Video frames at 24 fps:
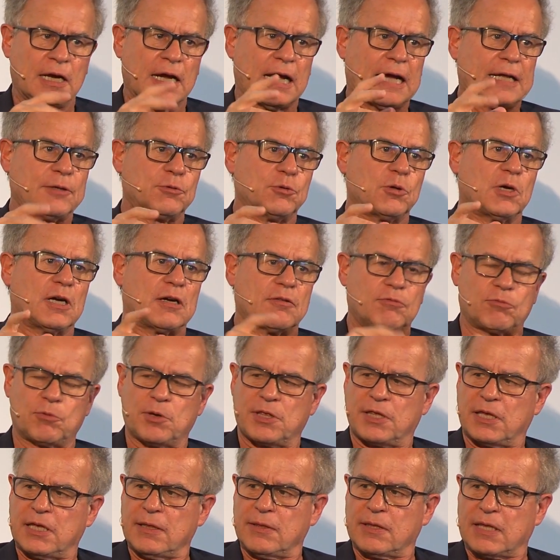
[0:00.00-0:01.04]
and you have
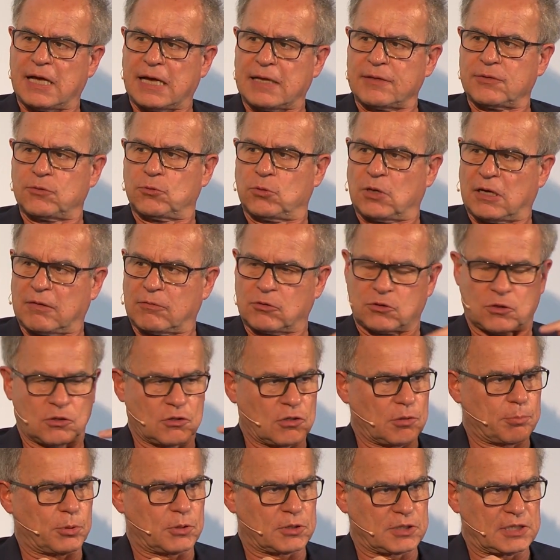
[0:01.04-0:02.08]
within that, you have also
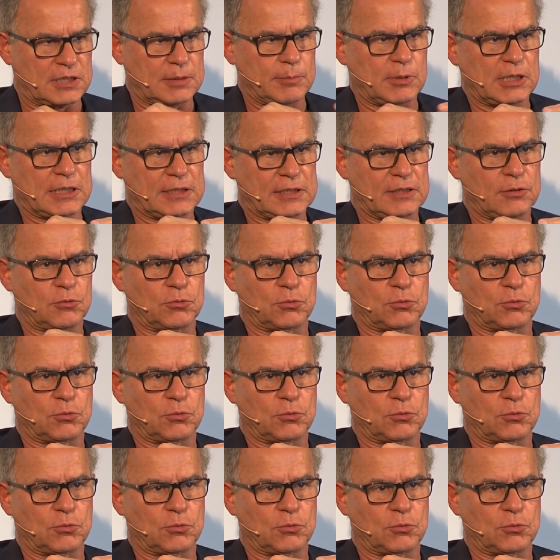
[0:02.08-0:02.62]
the possibility